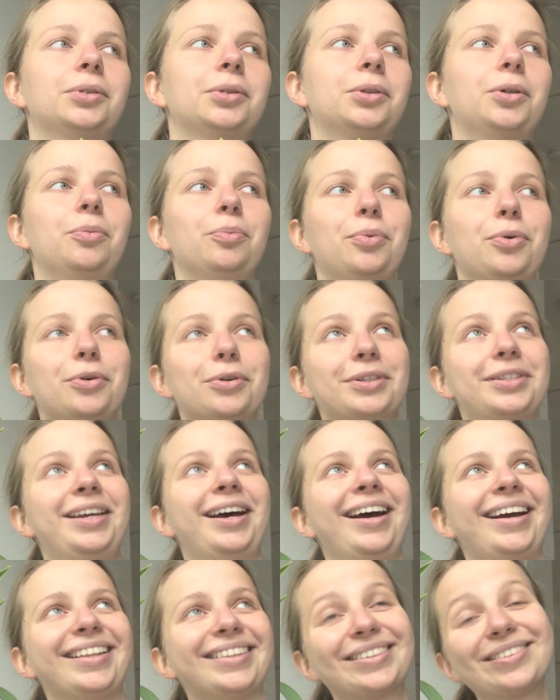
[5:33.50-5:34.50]
computer
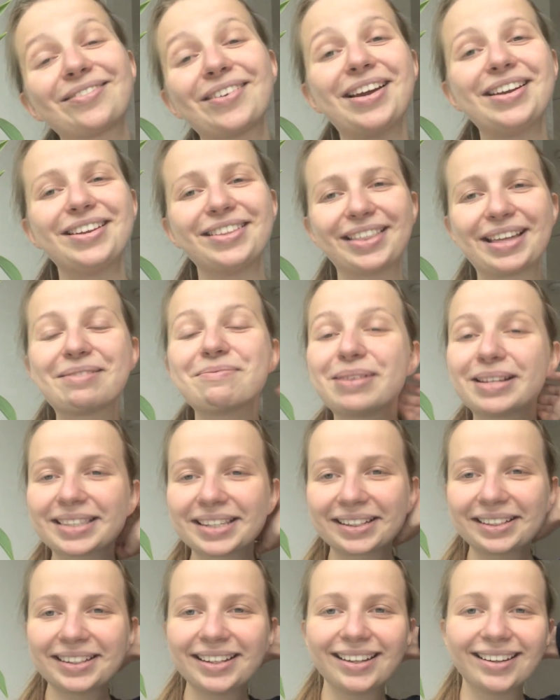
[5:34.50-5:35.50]
science, of anything.
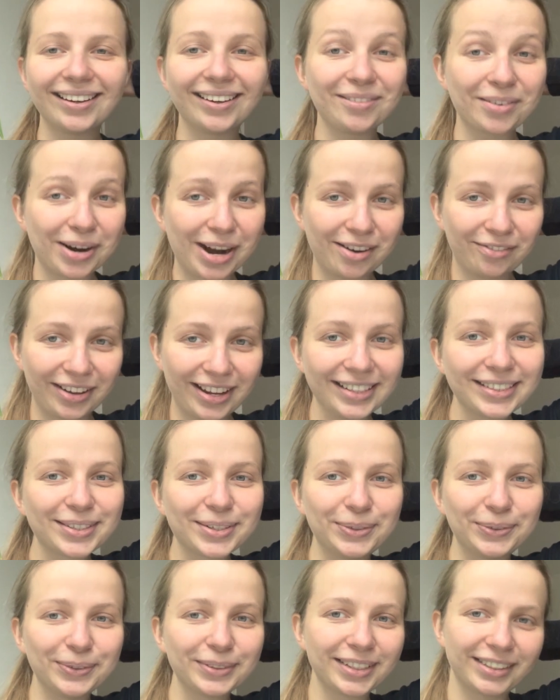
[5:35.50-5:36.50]
Basically, we have 8
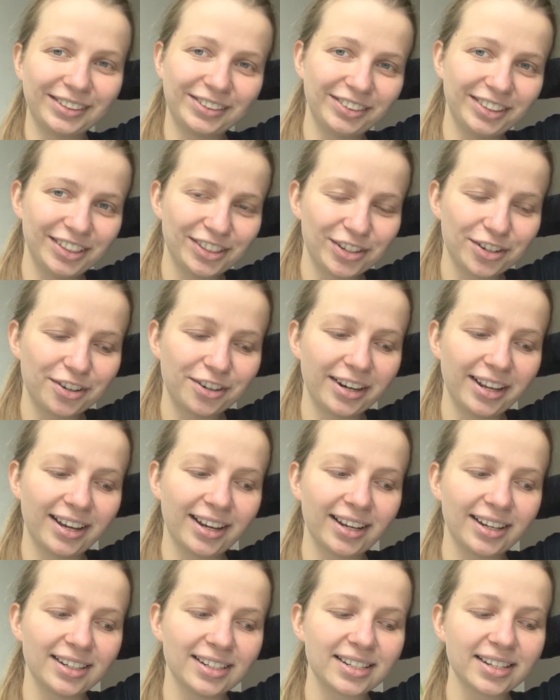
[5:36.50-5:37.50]
schools in Northeastern,
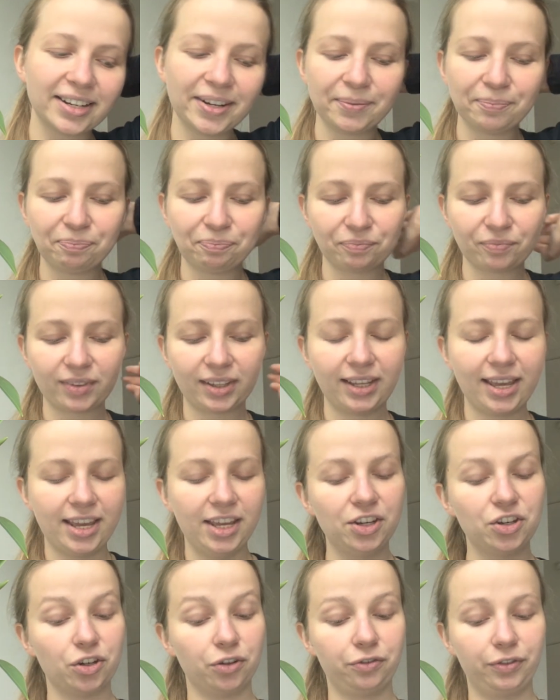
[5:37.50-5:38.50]
and
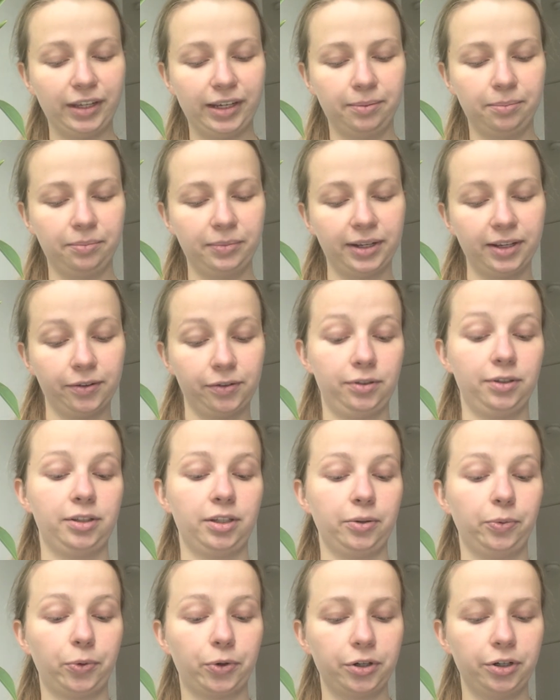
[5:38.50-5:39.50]
each of them gives us a
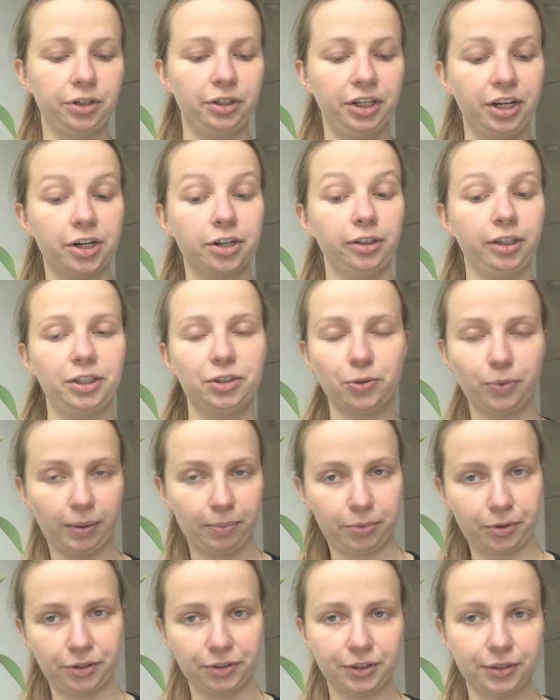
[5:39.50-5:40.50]
award yearly to one
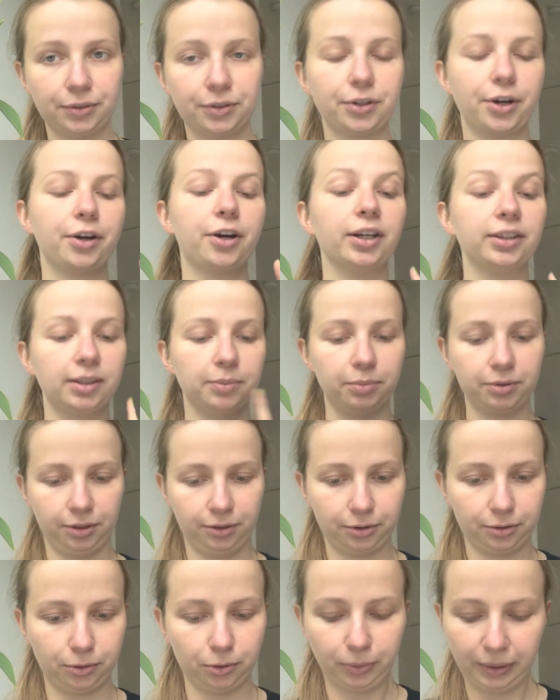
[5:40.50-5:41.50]
person. So I got the
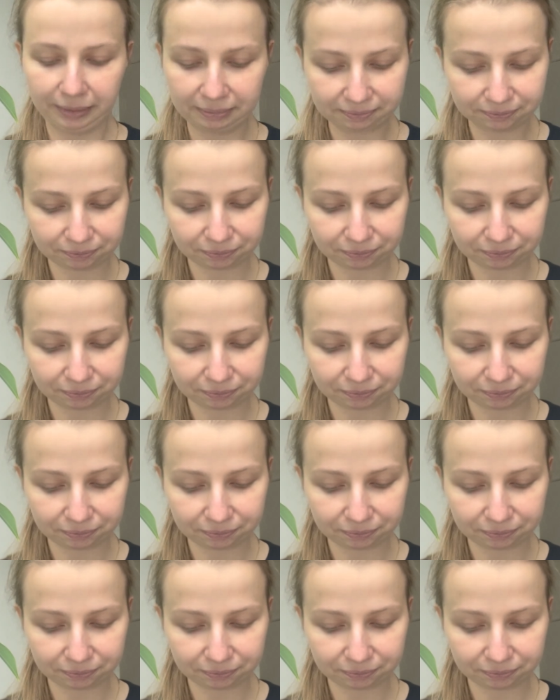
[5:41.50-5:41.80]
business school one.